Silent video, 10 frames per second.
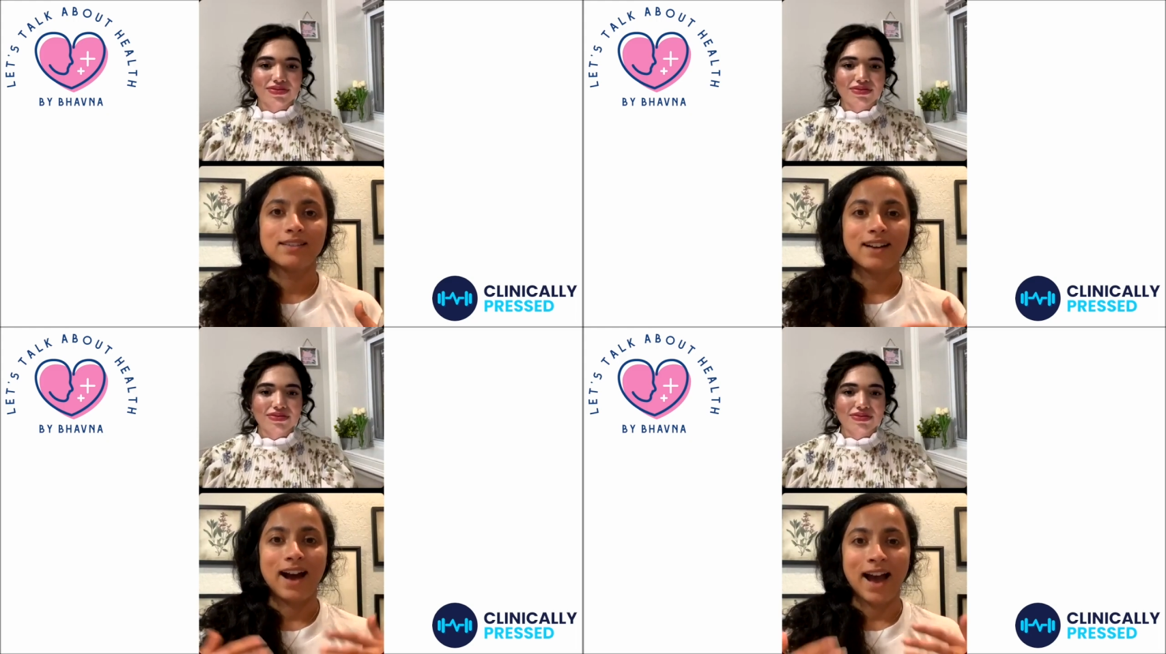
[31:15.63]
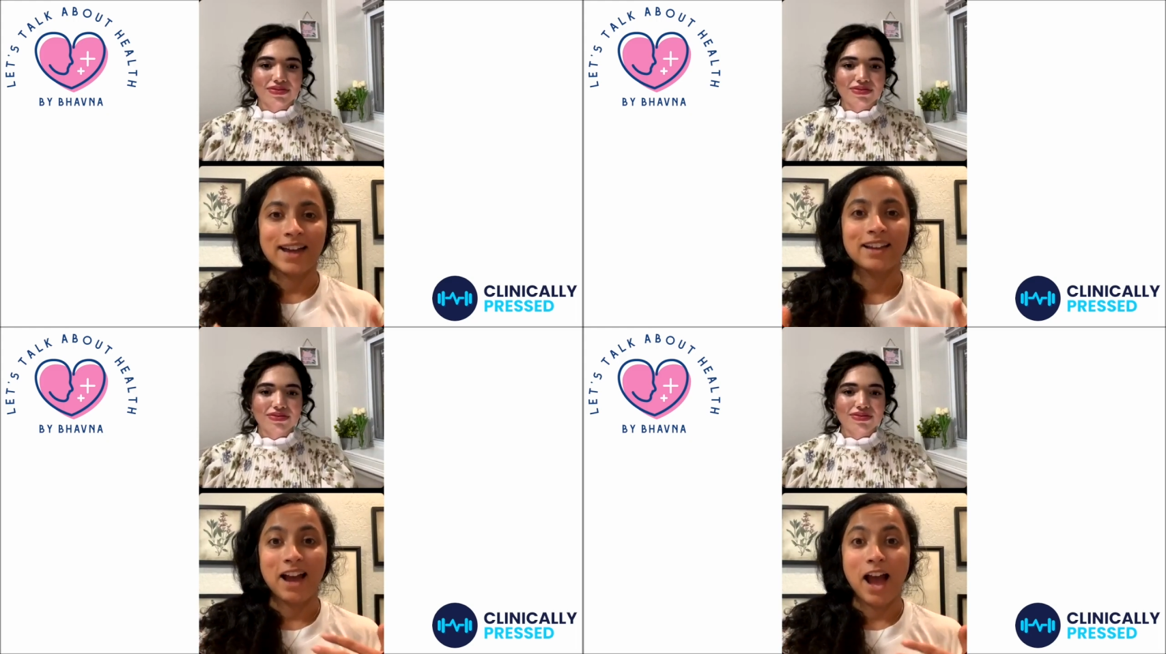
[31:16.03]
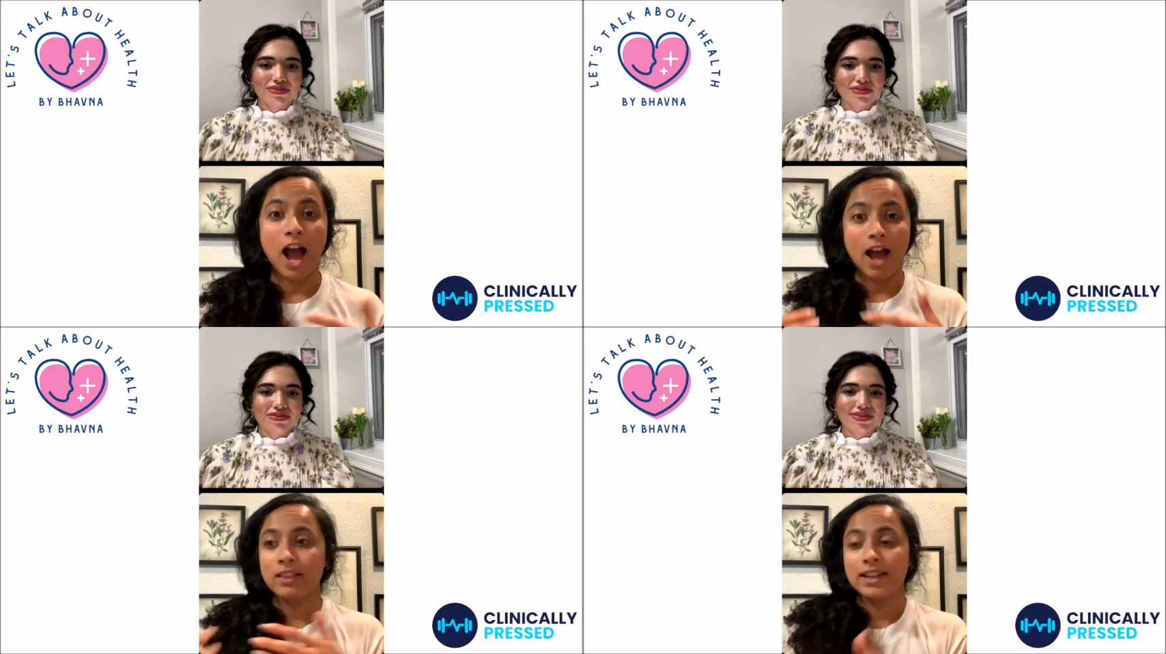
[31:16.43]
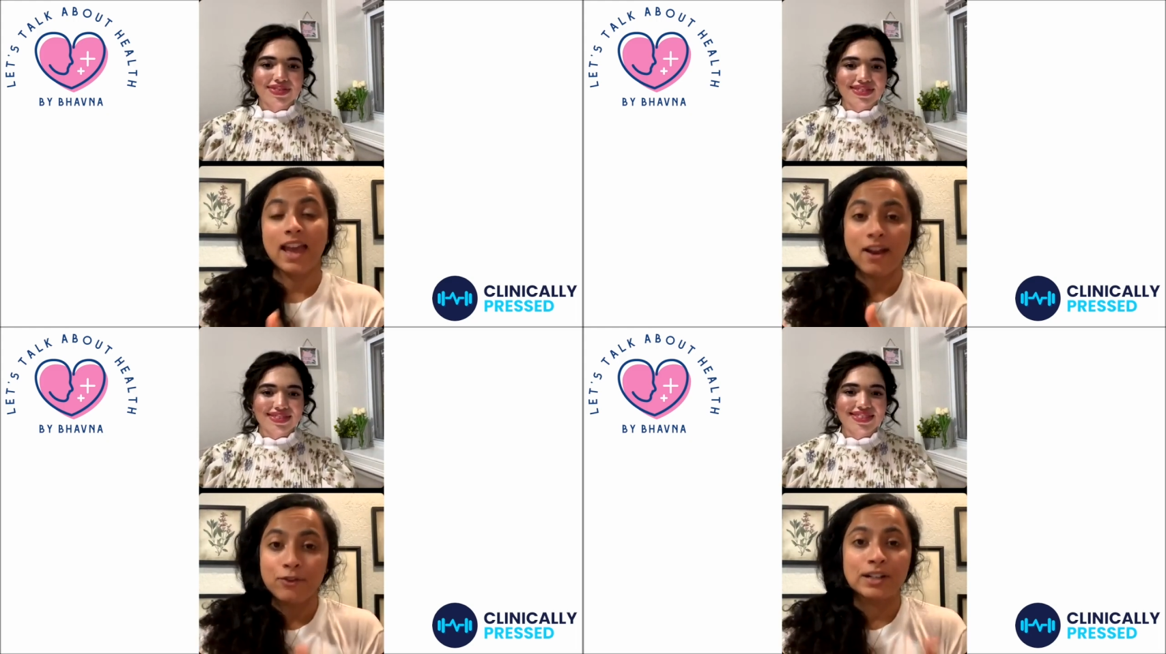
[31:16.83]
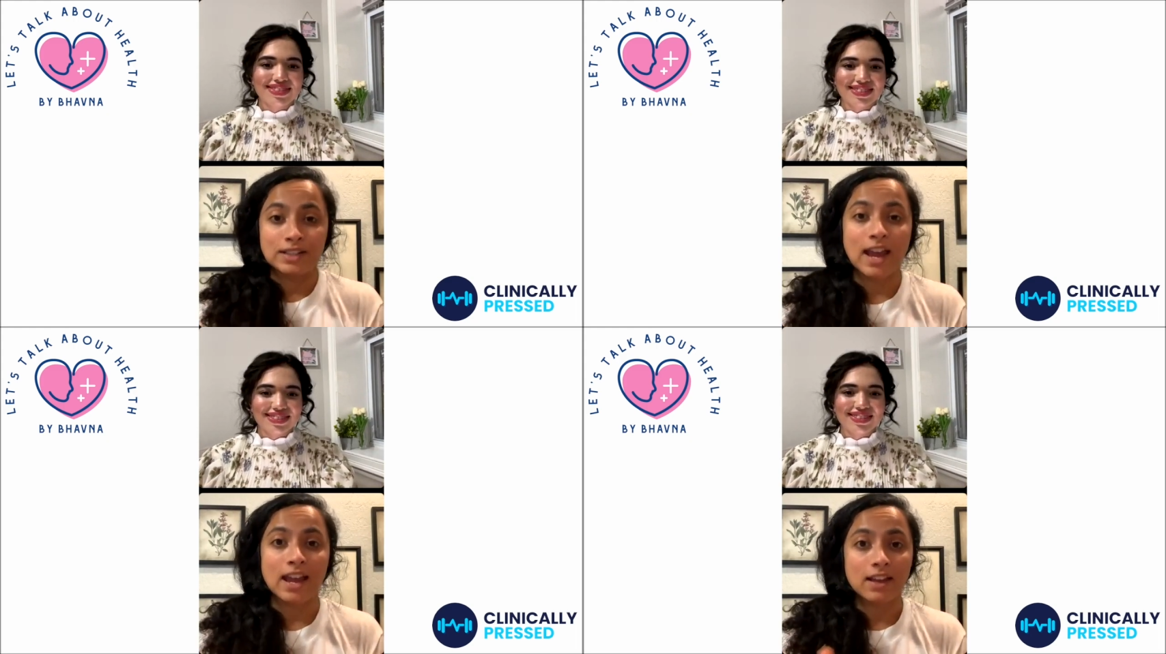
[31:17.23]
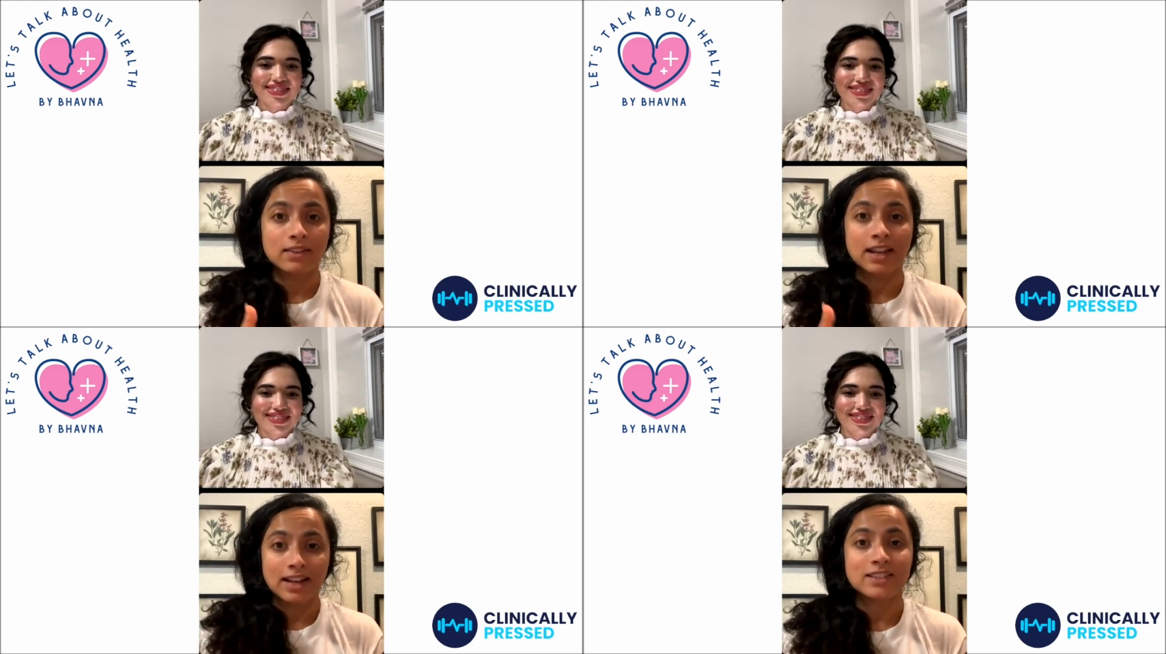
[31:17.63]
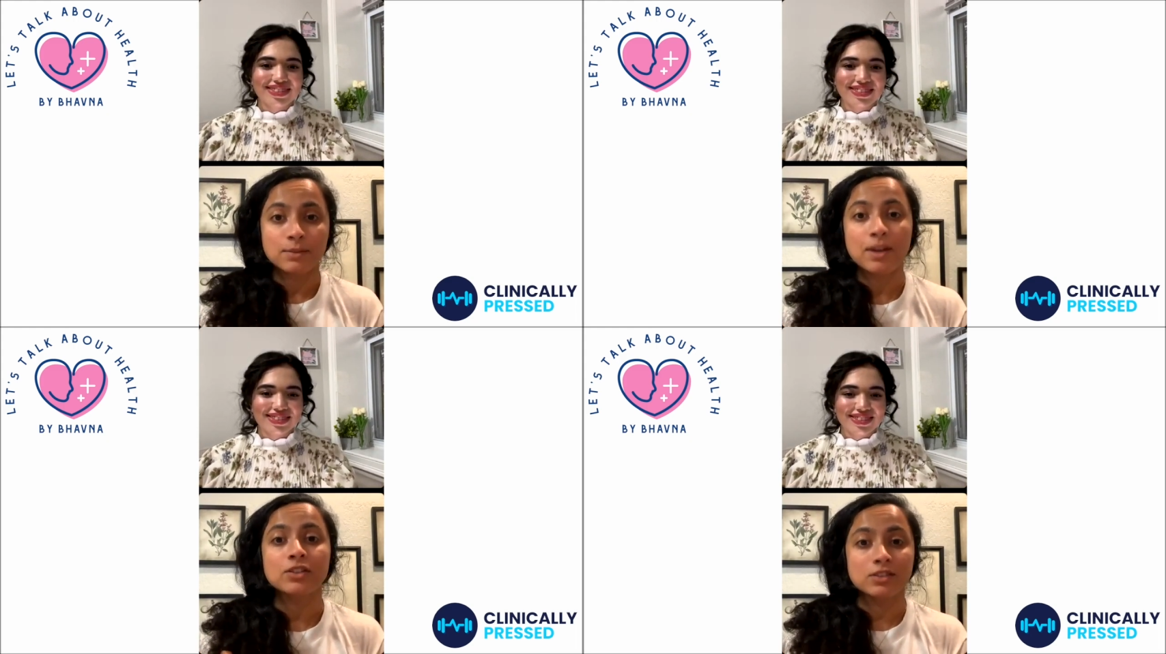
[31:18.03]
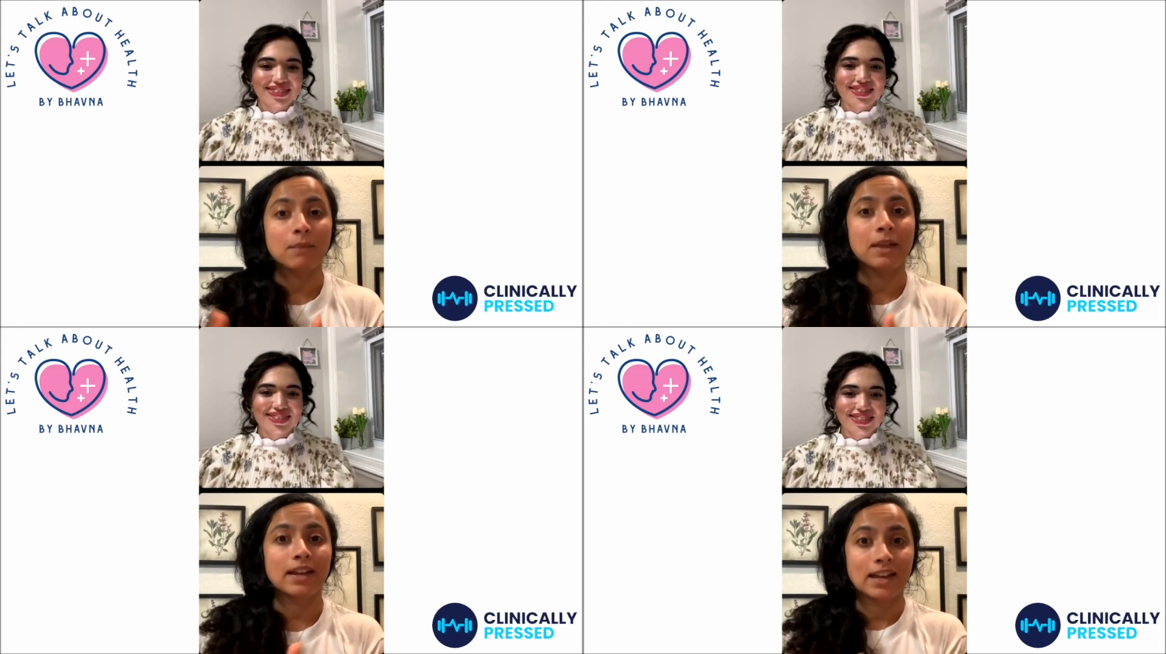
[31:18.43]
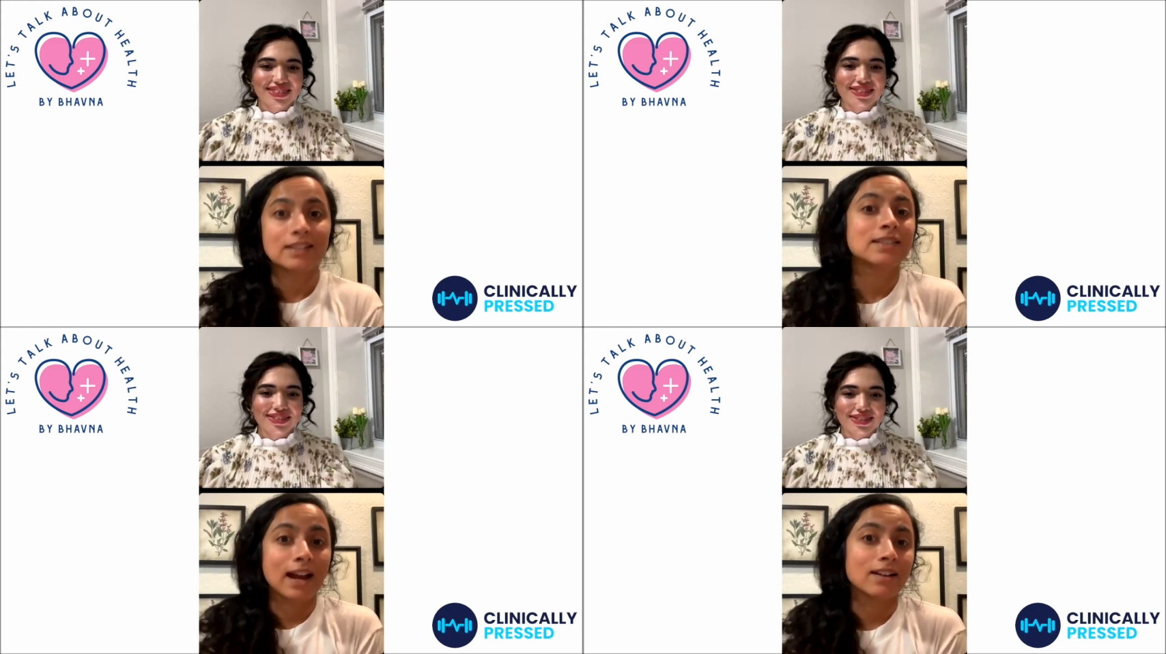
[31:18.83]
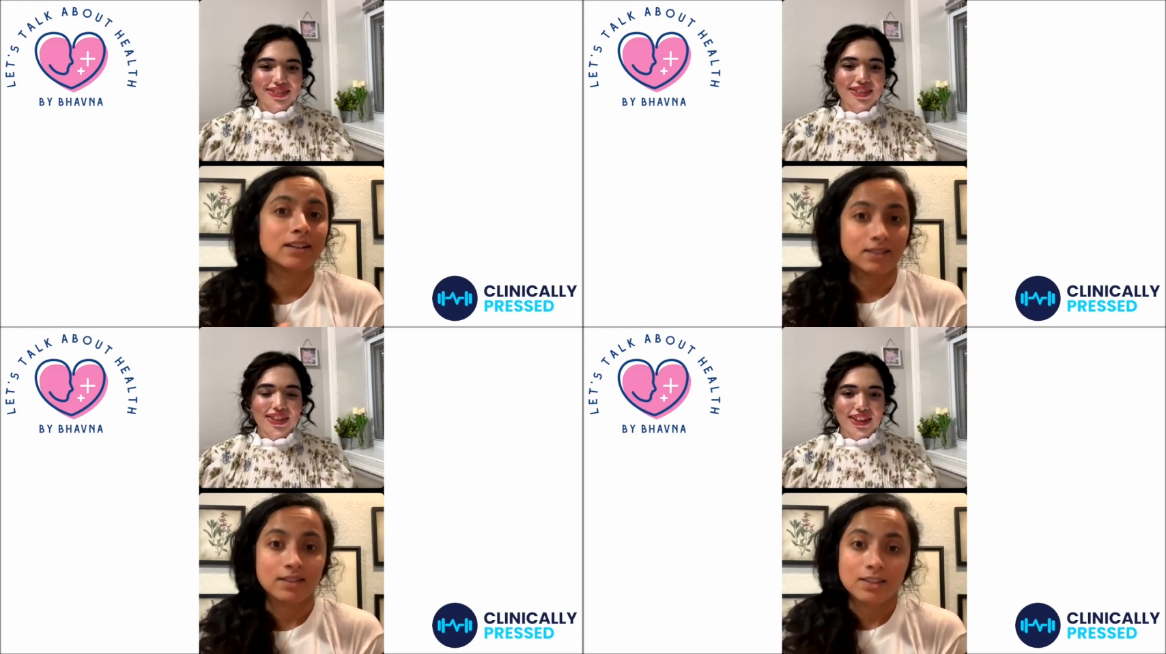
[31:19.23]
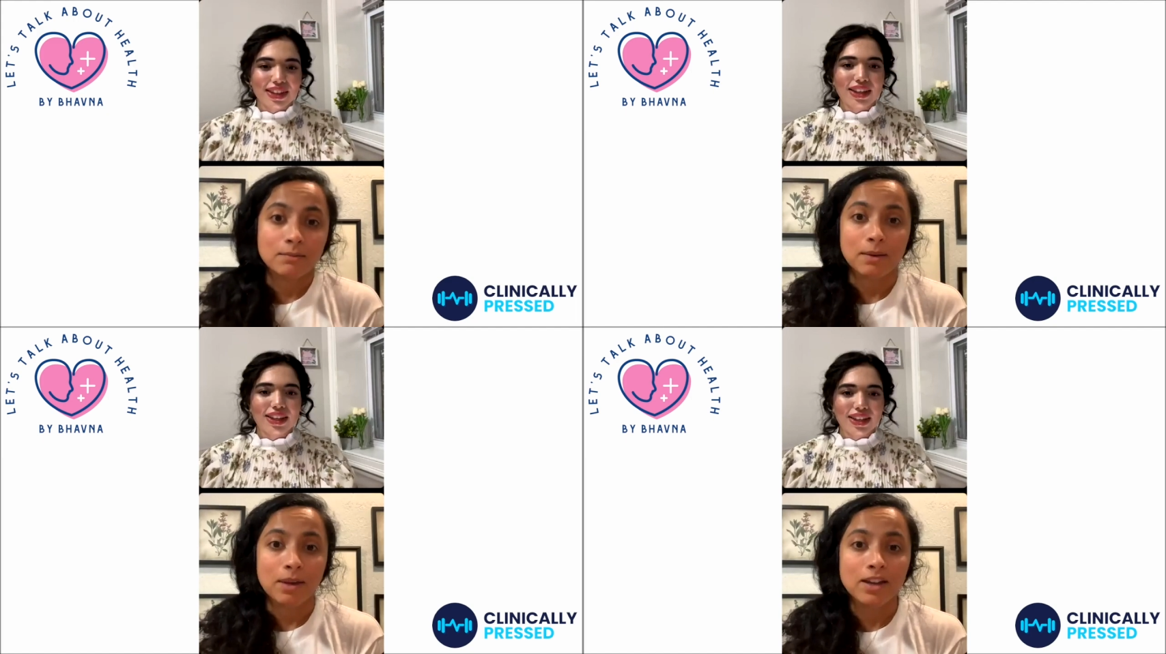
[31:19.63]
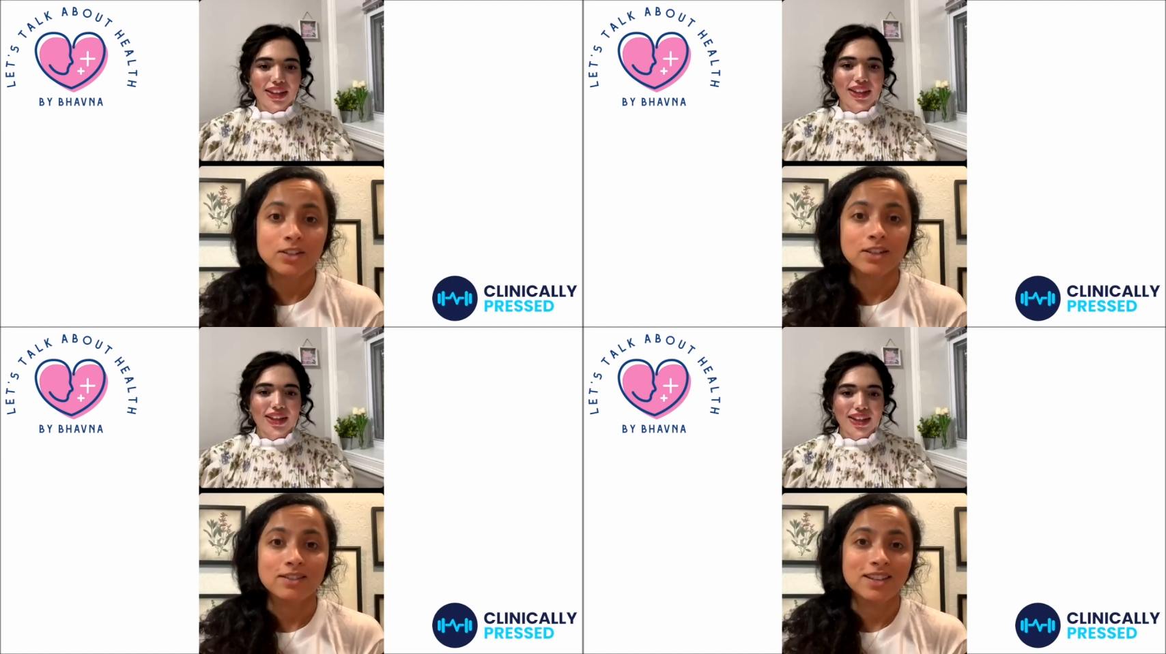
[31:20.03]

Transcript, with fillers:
Speaker 1: I like every day that I see patients, I'm like excited to see my patient.